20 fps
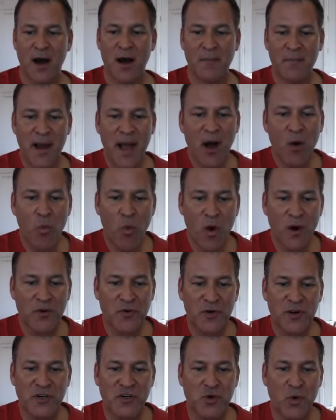I'm now
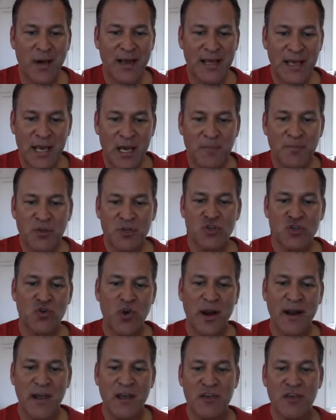wondering, do I keep the
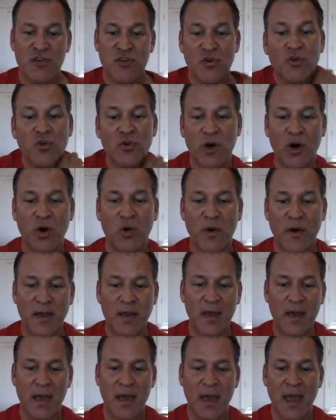training thorough
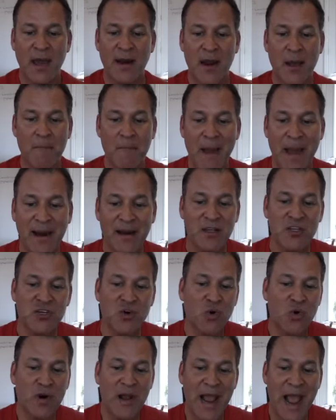and a
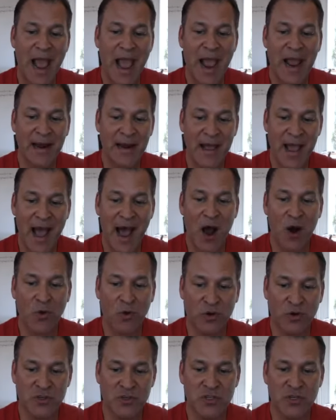mandatory 80
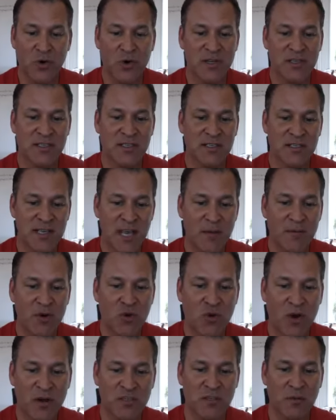hours so it is the same
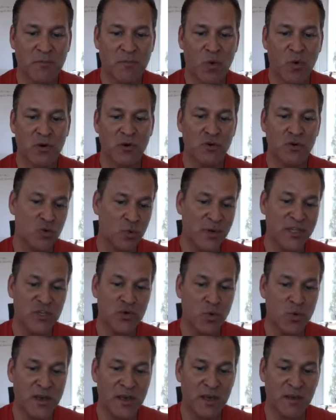across the board, or do we
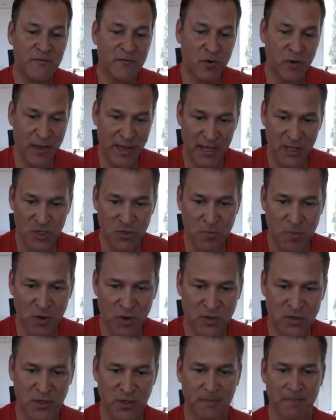tweak it for each
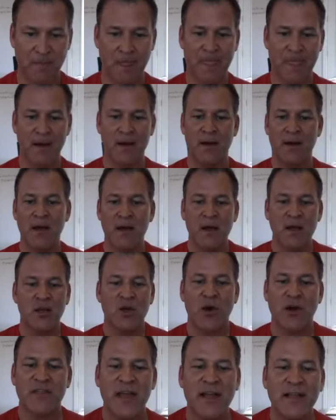person?
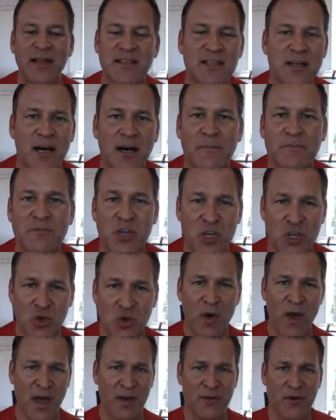You know, I think that's up to
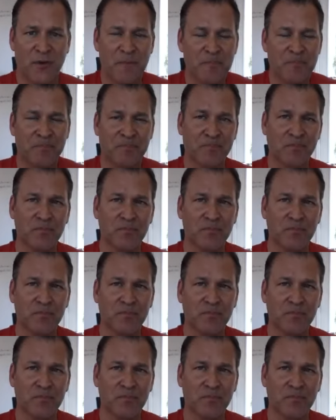you, Heather.